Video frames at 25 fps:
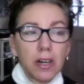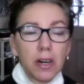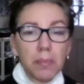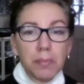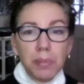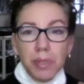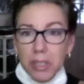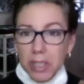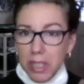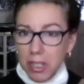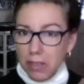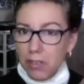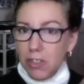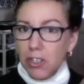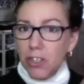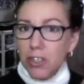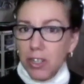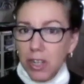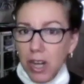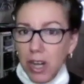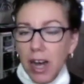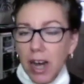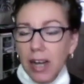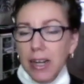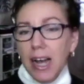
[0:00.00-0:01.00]
Believe it or
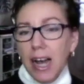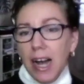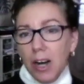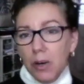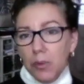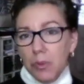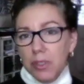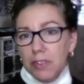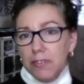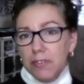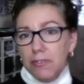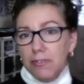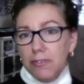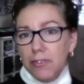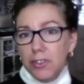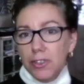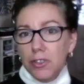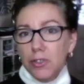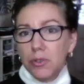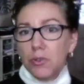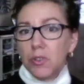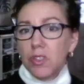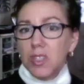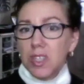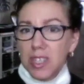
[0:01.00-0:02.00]
not, how we
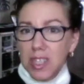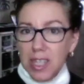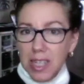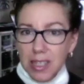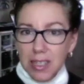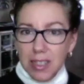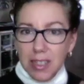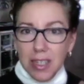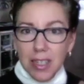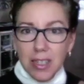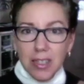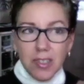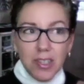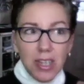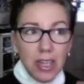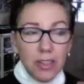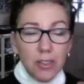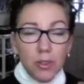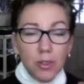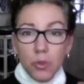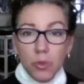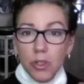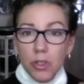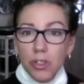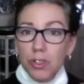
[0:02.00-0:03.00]
view seasons and the
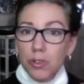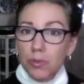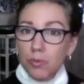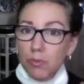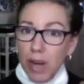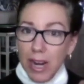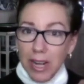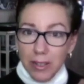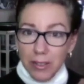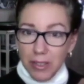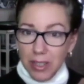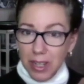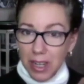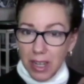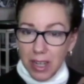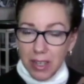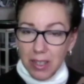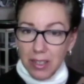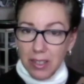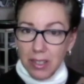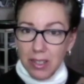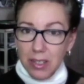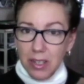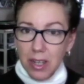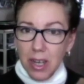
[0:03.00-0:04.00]
world around
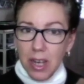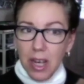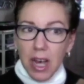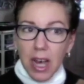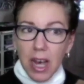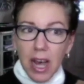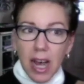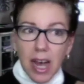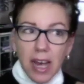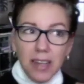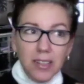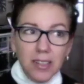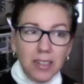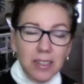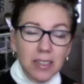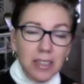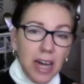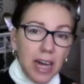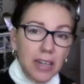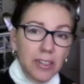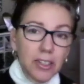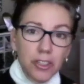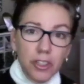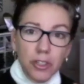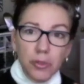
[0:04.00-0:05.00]
us has a lot
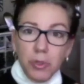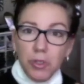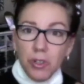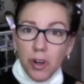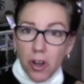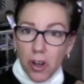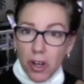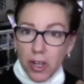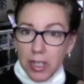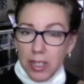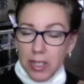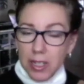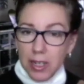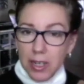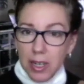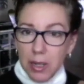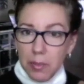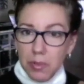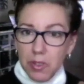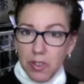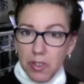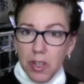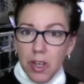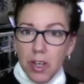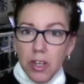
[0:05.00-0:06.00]
to do with
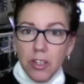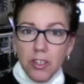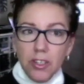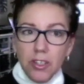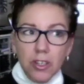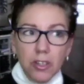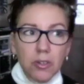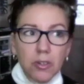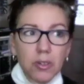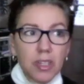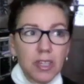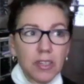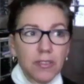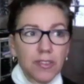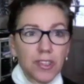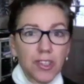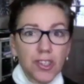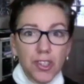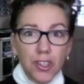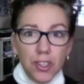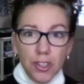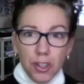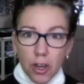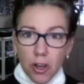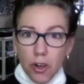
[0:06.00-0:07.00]
archetypes. So if
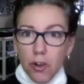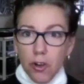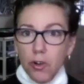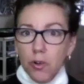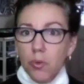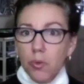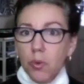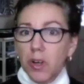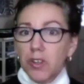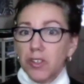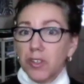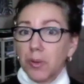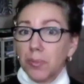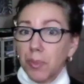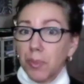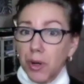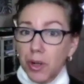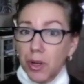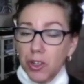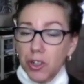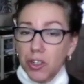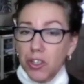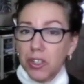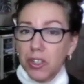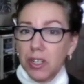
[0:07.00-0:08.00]
snow was a
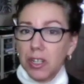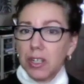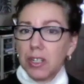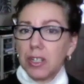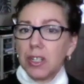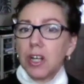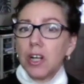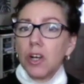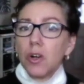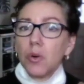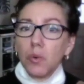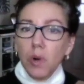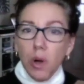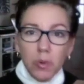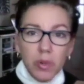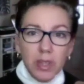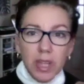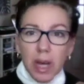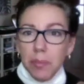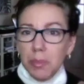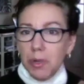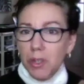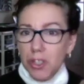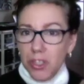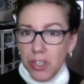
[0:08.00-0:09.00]
person, what would
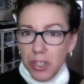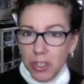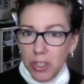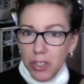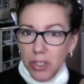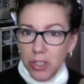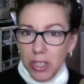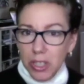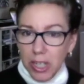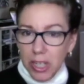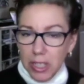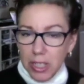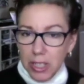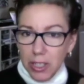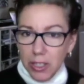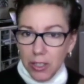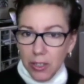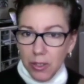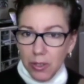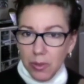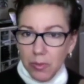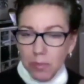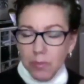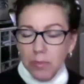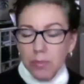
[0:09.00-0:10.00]
that person look like to
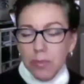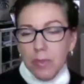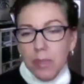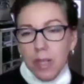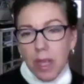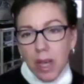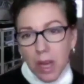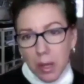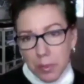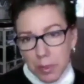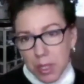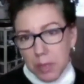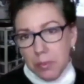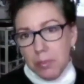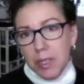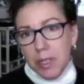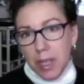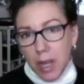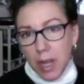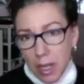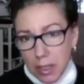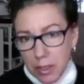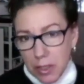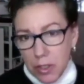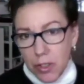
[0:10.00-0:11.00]
you? I mean,
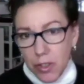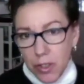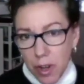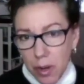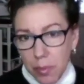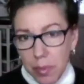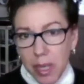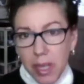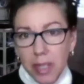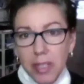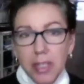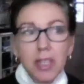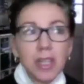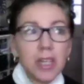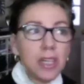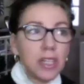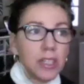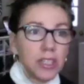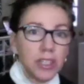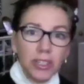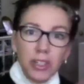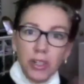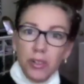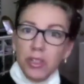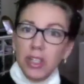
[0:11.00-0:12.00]
beyond a snowman,
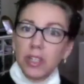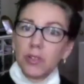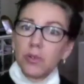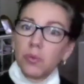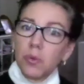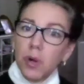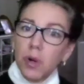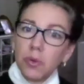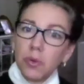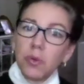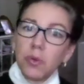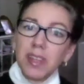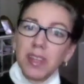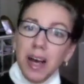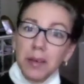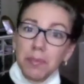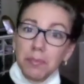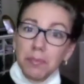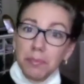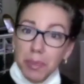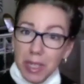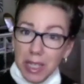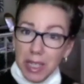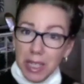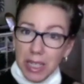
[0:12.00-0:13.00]
like, what would that
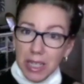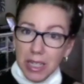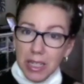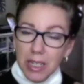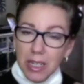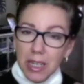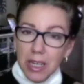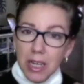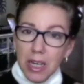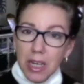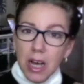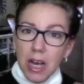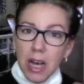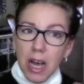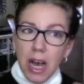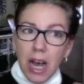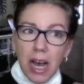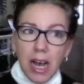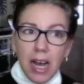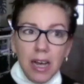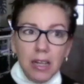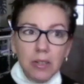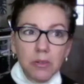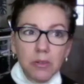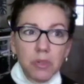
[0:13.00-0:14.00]
be?
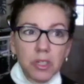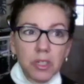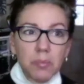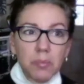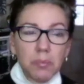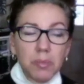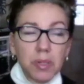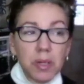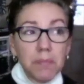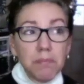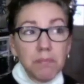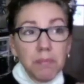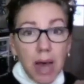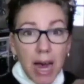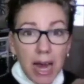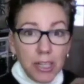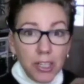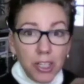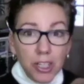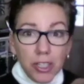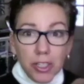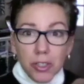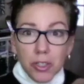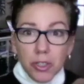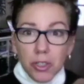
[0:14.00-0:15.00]
And would it be
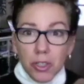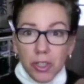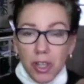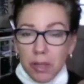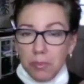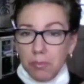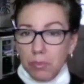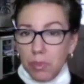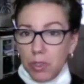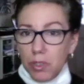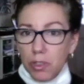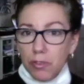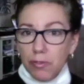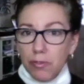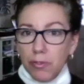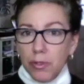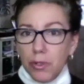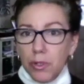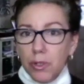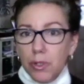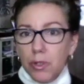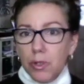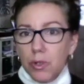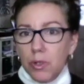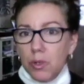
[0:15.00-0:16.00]
magical and
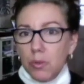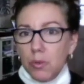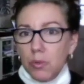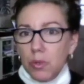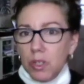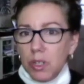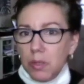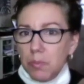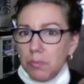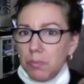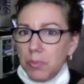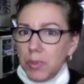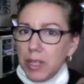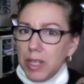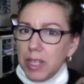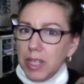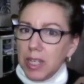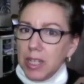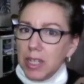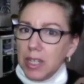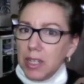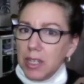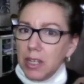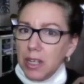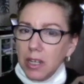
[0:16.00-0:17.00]
beautiful, or would it
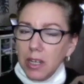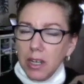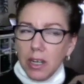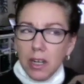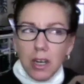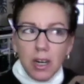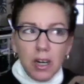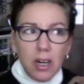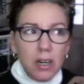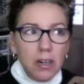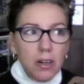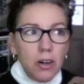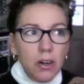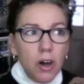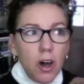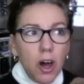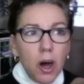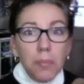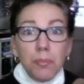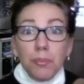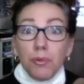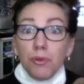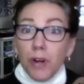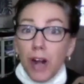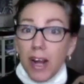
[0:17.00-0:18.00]
be
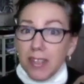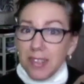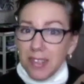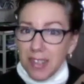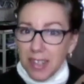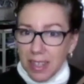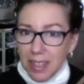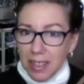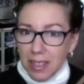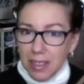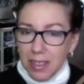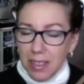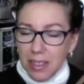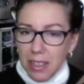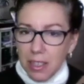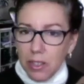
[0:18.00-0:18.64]
oppressing?